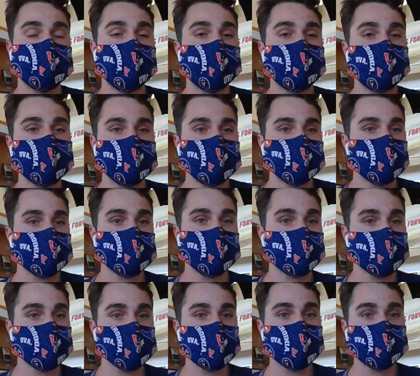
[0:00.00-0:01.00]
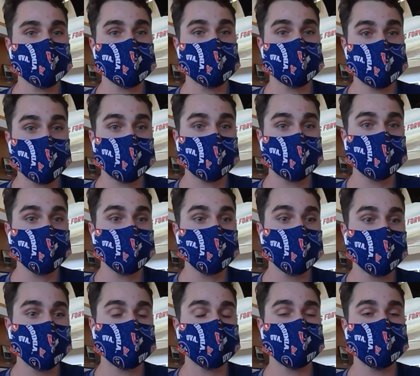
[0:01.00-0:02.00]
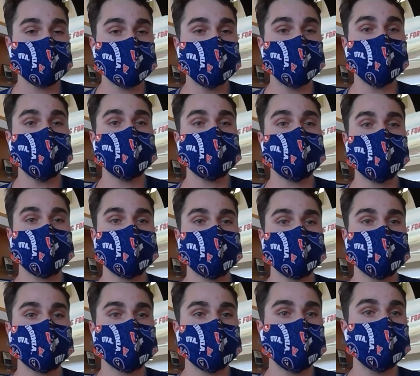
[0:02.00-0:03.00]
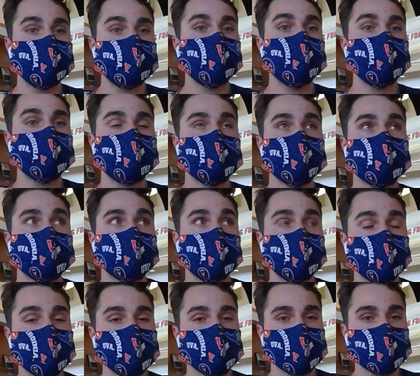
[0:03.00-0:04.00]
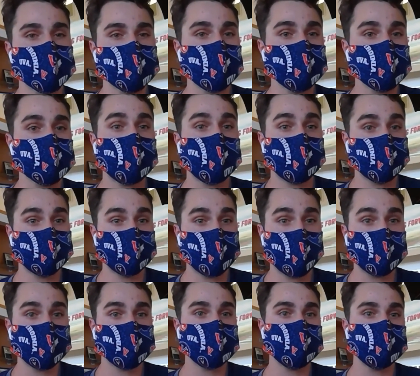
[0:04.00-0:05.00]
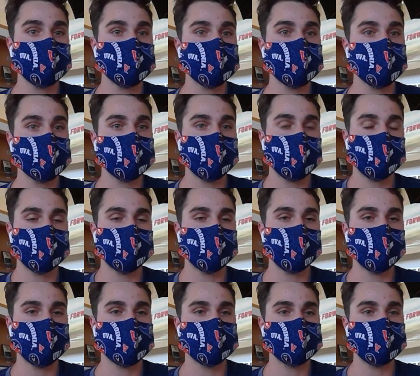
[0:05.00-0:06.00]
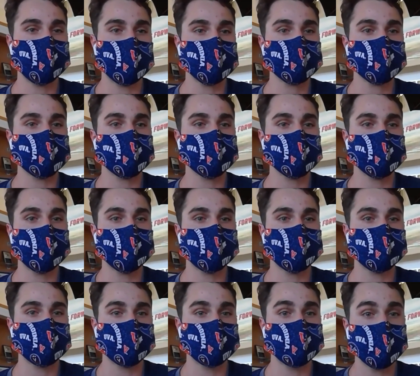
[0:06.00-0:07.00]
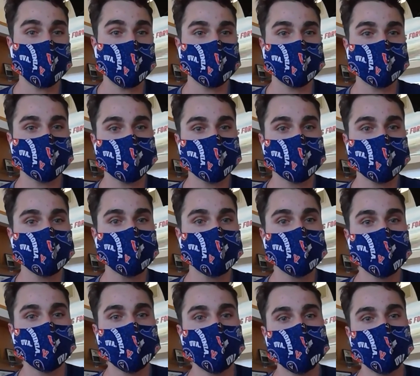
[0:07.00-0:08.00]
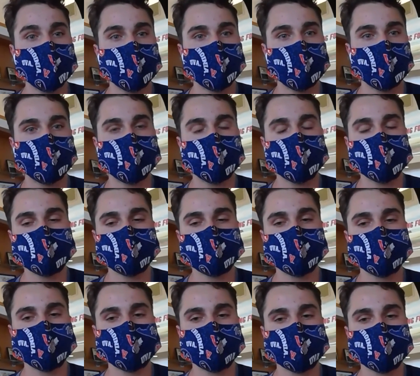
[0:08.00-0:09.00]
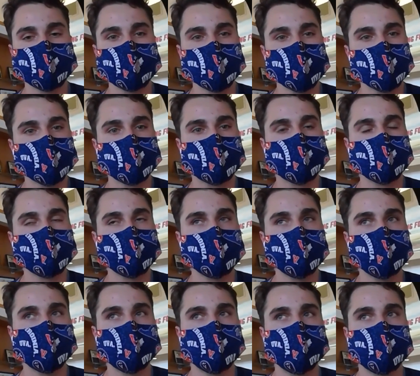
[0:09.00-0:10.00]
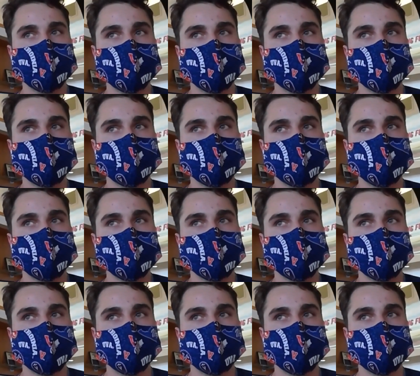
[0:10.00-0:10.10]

and not only just like results generally, like you need to ensure that those results have value and make sure that they're meaningful. So